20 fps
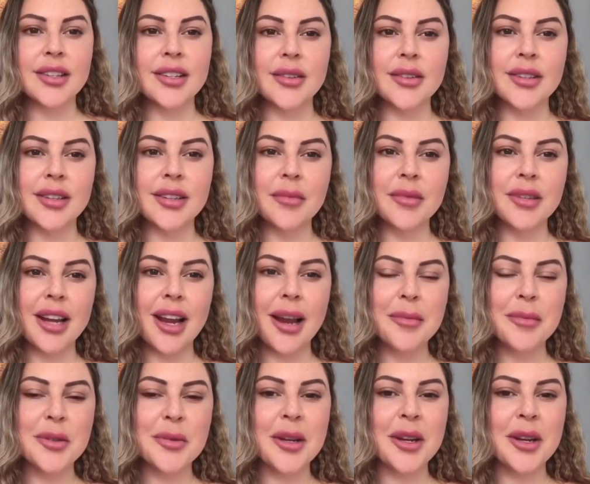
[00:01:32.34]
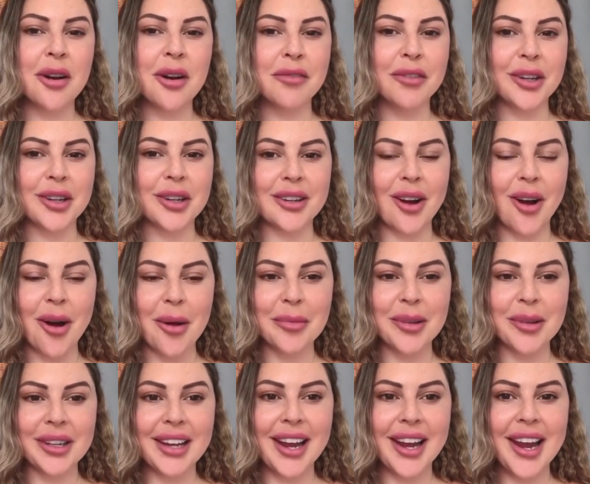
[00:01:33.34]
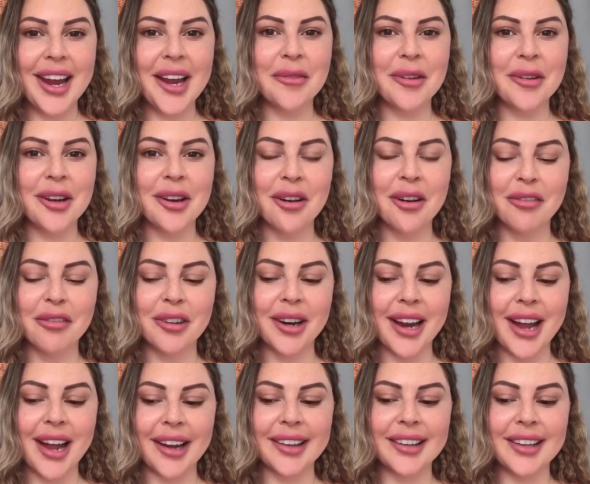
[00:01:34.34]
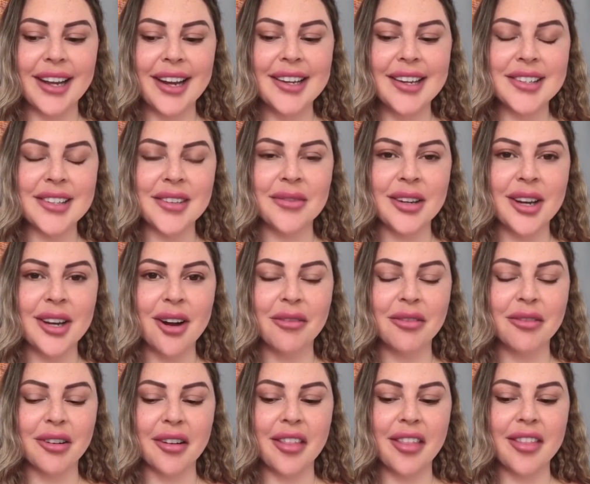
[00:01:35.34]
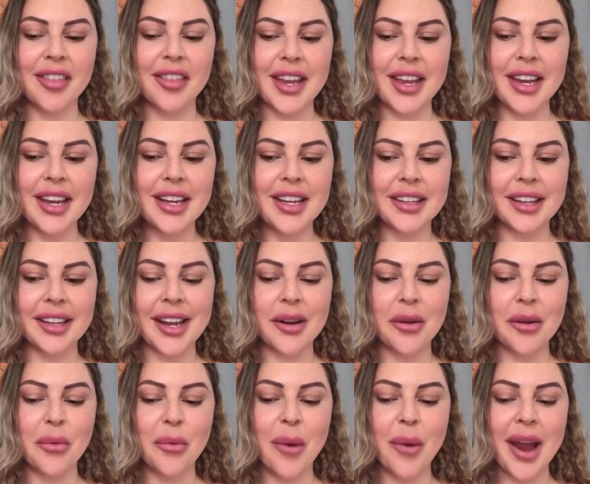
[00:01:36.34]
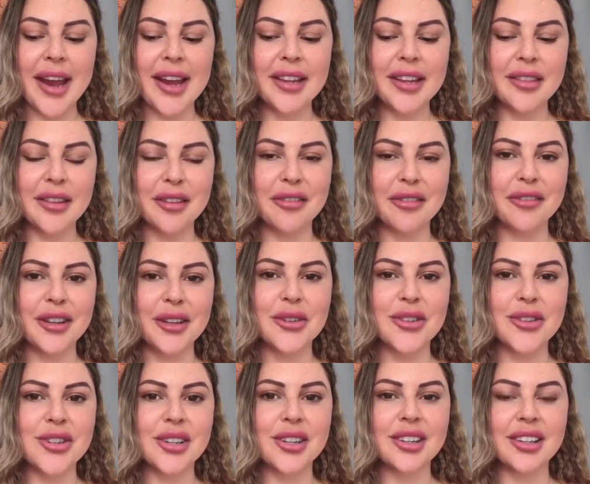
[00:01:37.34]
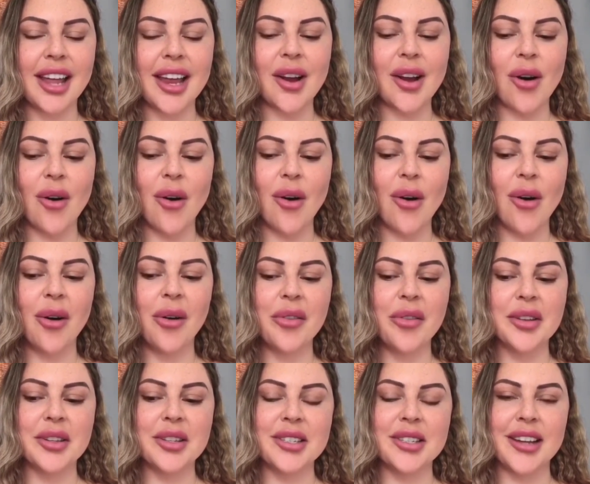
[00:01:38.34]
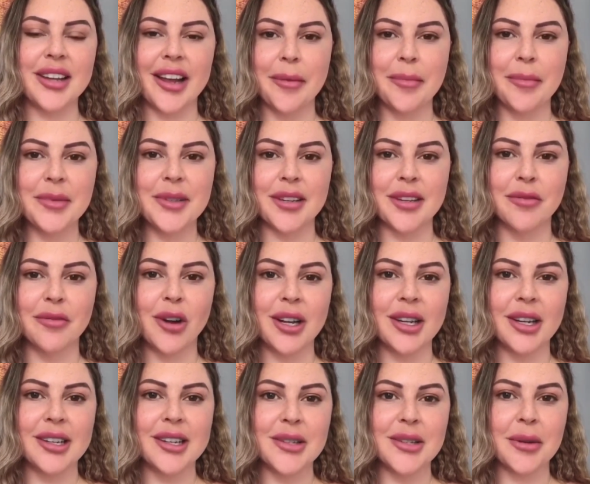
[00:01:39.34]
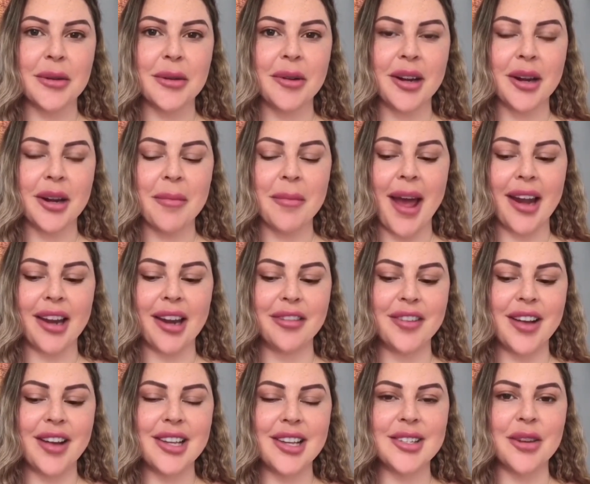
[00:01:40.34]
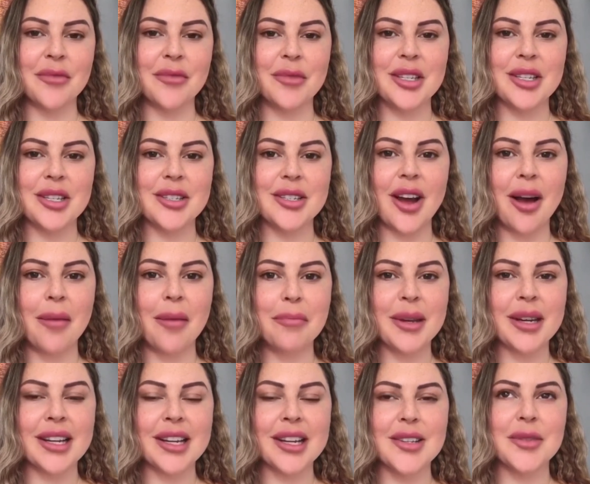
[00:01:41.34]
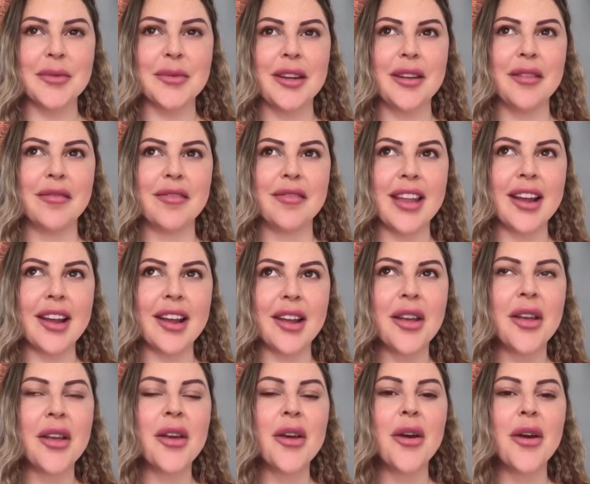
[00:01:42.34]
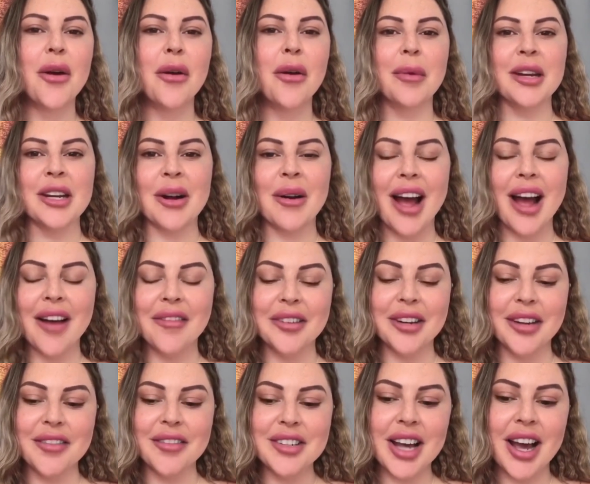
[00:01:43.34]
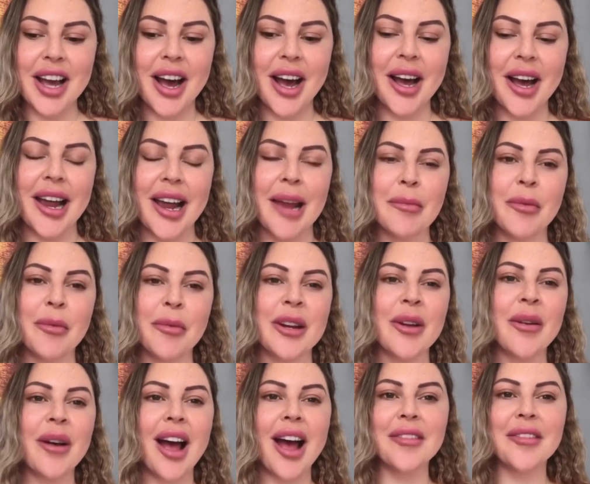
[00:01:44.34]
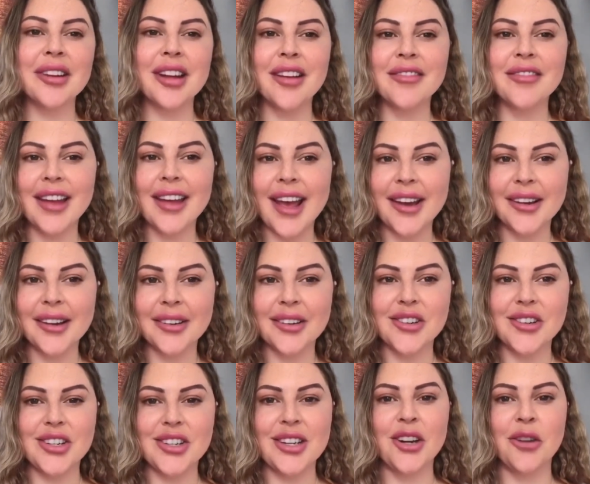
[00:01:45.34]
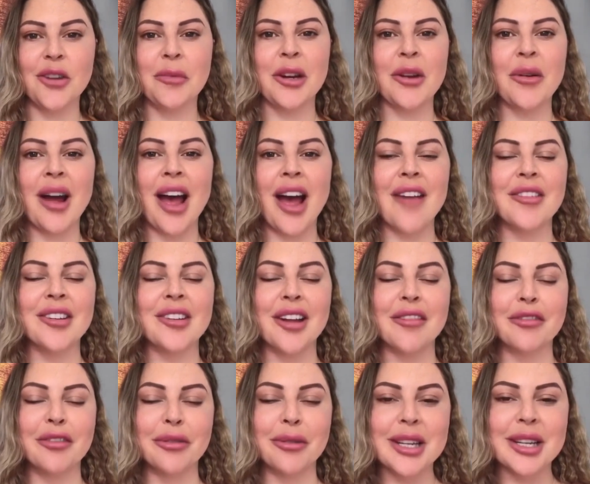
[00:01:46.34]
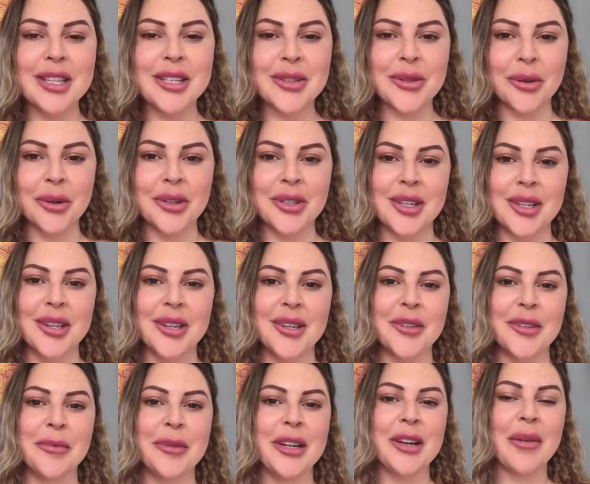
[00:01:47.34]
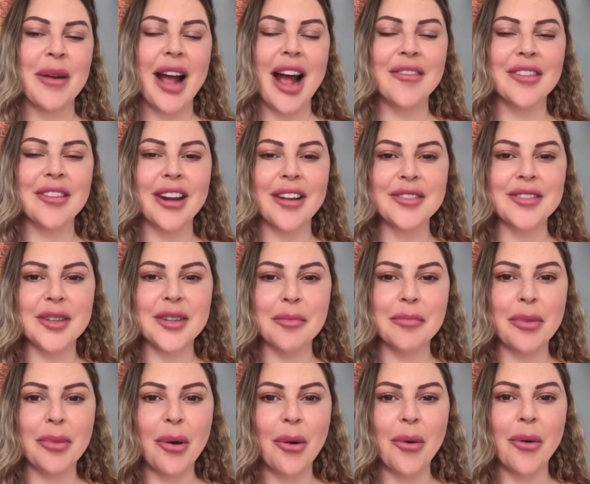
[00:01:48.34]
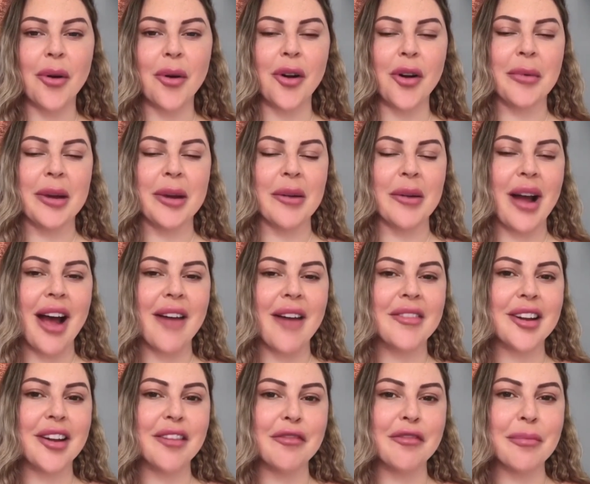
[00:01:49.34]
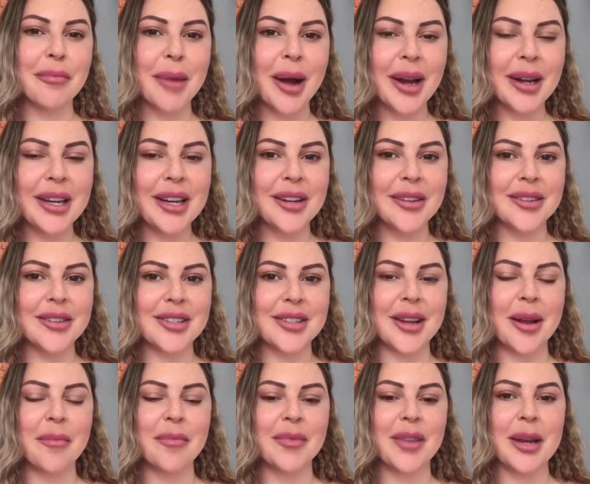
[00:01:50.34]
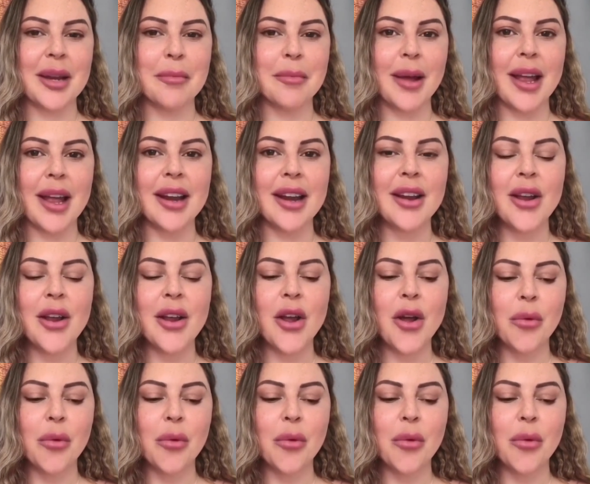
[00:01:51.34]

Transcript: So sometimes we overcomplicate, we overanalyze, and we overthink, like way in the future, like all the steps of what it is we want to manifest, and we stop because we think we don't have enough time, or we don't have enough energy, or we don't have enough resources, or we don't have enough support, or we don't have enough money or something. But